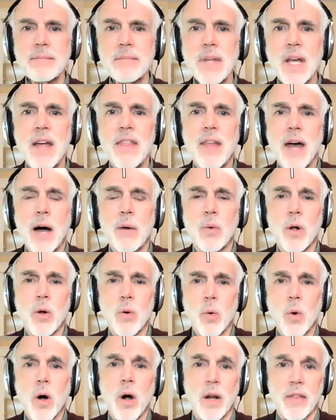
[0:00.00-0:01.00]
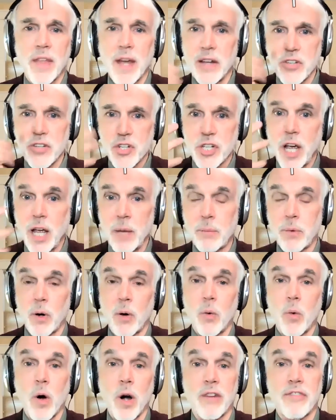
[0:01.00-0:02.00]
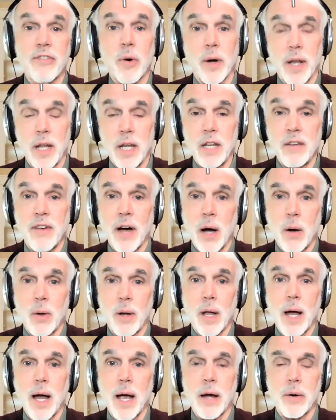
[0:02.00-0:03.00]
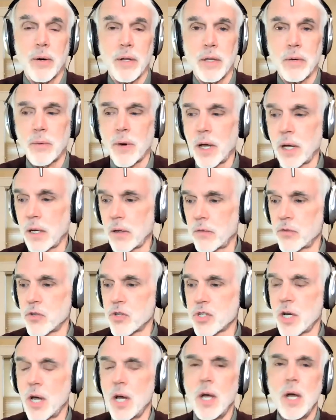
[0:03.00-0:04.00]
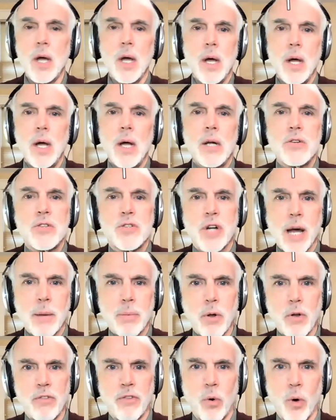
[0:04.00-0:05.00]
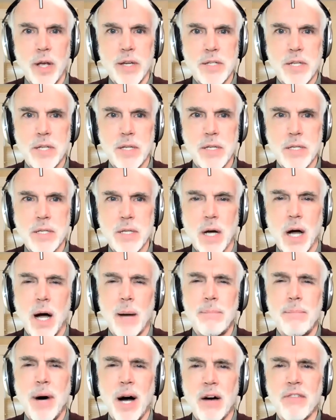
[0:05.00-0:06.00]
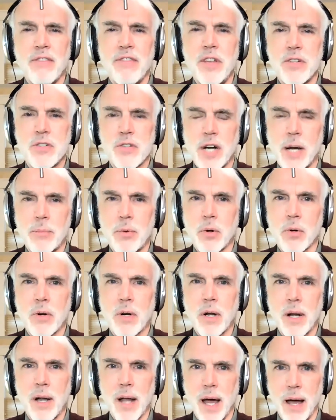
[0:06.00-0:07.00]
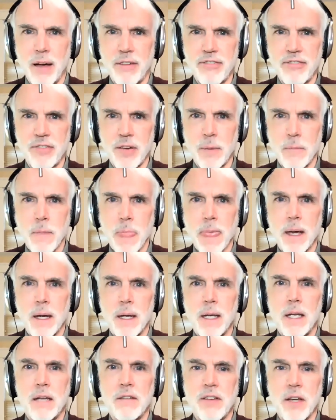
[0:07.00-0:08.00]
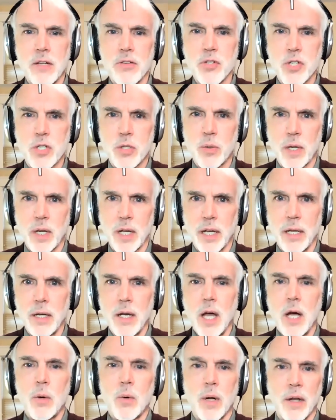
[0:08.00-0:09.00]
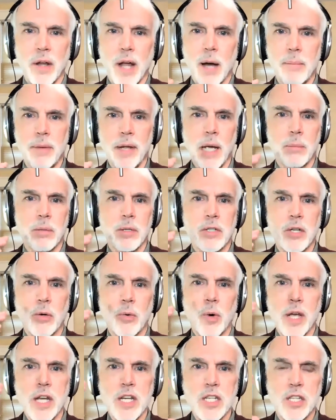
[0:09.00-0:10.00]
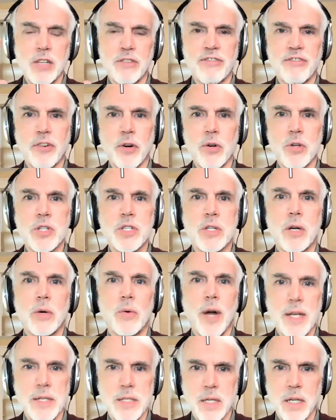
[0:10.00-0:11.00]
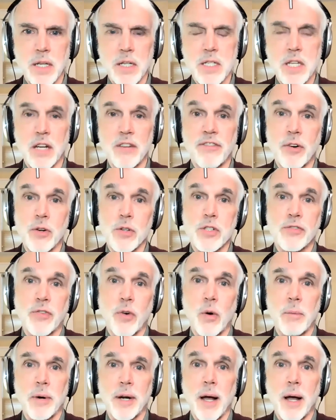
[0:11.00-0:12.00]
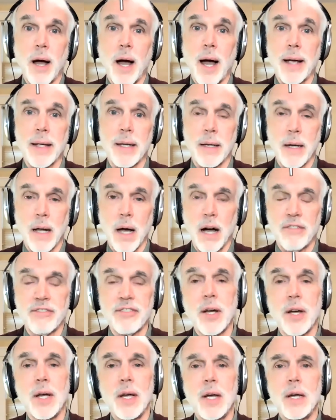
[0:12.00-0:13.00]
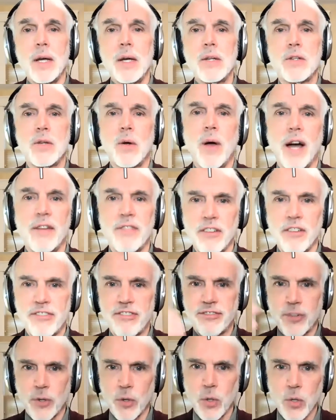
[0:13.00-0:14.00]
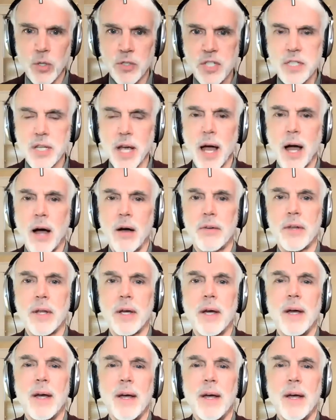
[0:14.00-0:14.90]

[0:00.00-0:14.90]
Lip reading: And that will work, that shape will work for an E vowel higher in the range. Treble voices above the treble clef eventually will not be able to raise the first resonance and first formant high enough to have a full sound